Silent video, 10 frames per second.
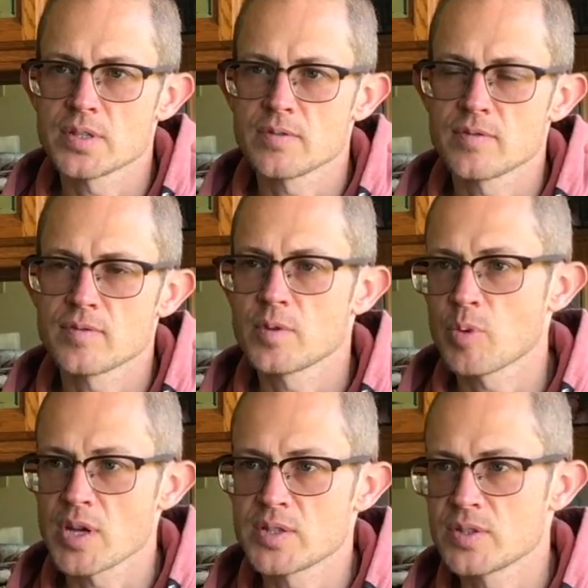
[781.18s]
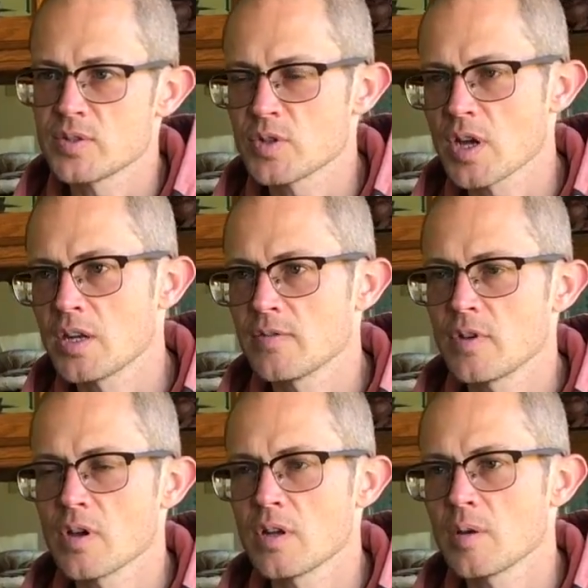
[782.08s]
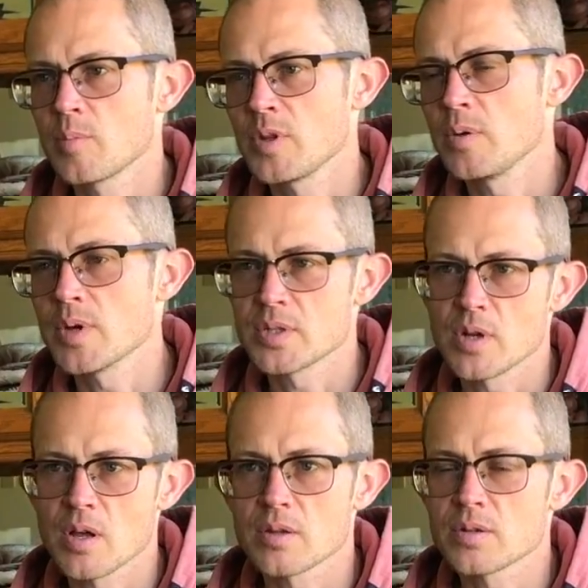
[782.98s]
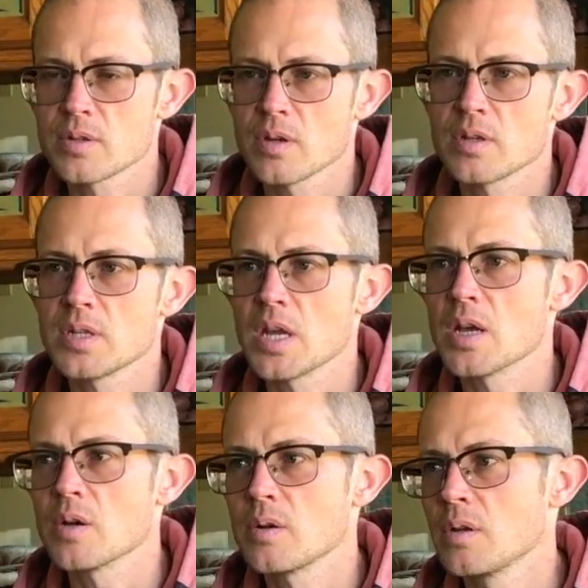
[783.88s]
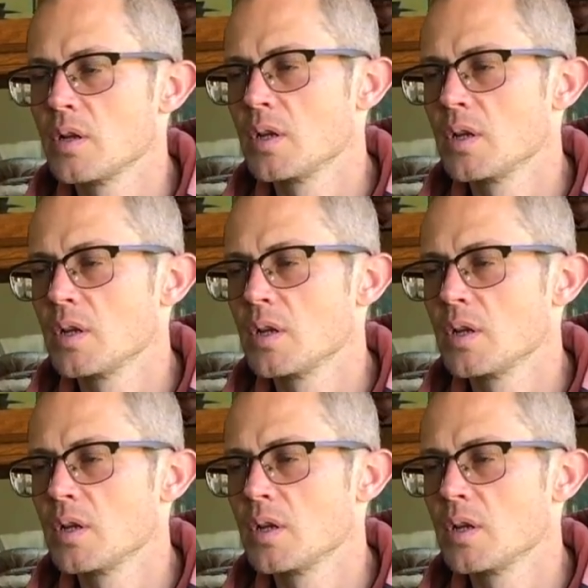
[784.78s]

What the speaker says: of the prices in China have gone up. The US dollar's gone down.